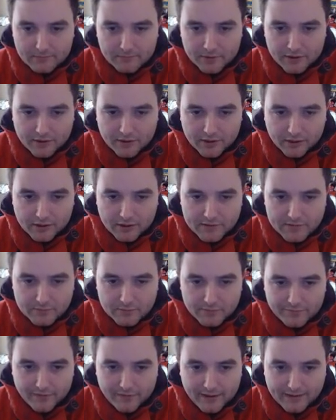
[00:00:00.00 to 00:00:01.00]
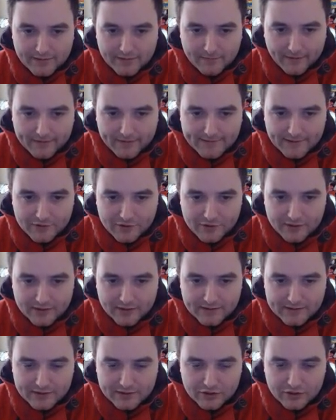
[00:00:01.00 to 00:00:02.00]
because we've had essentially
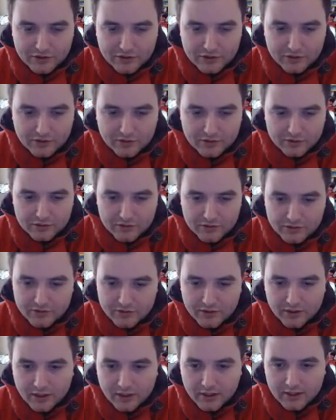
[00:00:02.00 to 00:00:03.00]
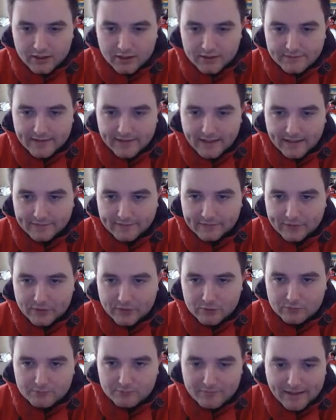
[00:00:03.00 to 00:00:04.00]
this huge
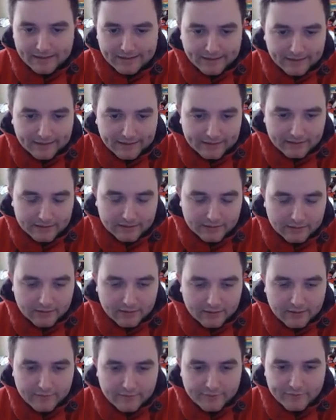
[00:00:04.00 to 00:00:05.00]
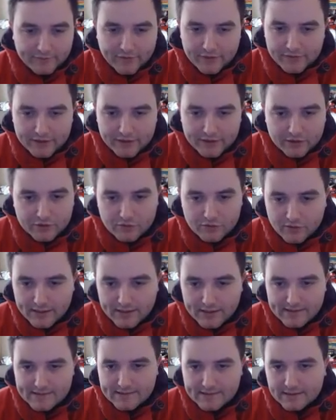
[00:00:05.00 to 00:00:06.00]
tactical melee. Very
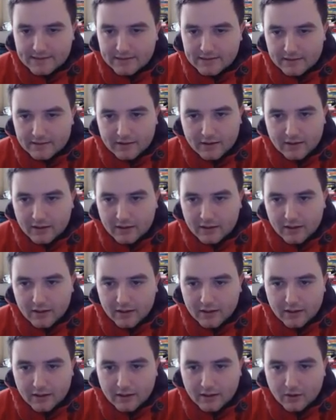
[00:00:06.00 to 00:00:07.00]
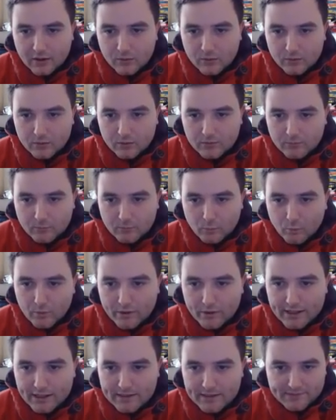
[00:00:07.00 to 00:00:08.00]
crazy,
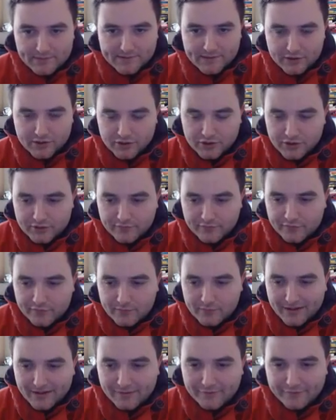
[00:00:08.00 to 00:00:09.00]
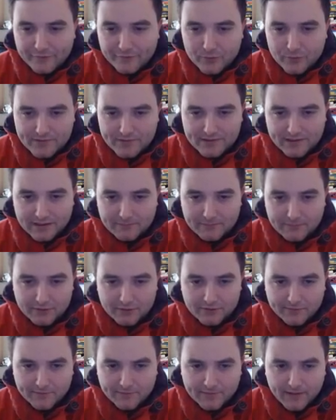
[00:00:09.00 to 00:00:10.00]
weird position for about fourteen
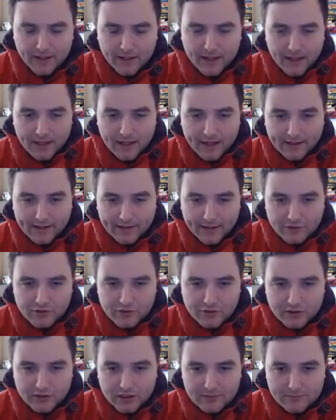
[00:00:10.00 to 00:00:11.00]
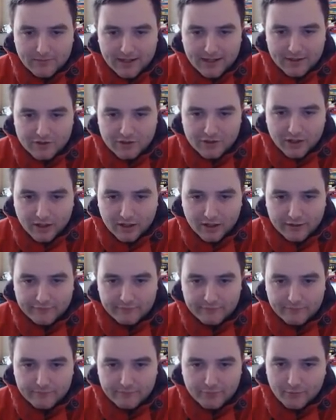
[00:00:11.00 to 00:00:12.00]
moves, and as you can imagine,
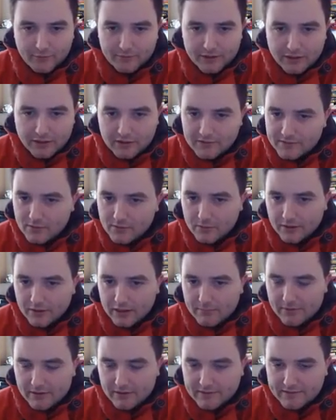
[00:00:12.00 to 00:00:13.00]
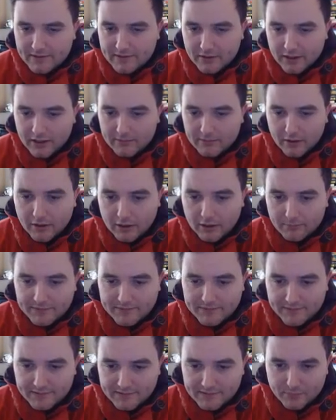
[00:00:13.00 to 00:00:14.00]
I've probably used quite a bit of time up
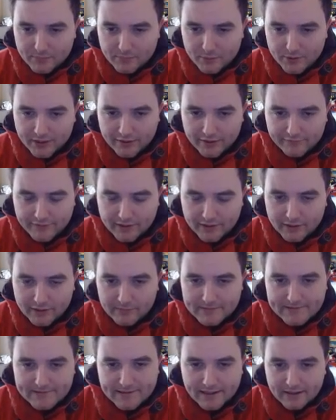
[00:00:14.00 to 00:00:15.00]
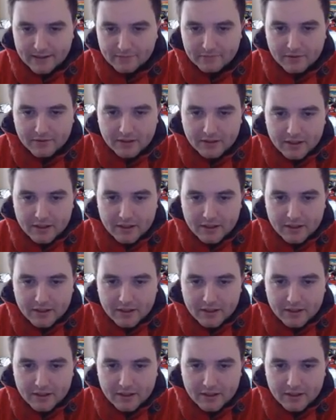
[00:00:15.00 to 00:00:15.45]
until this point. I think I was down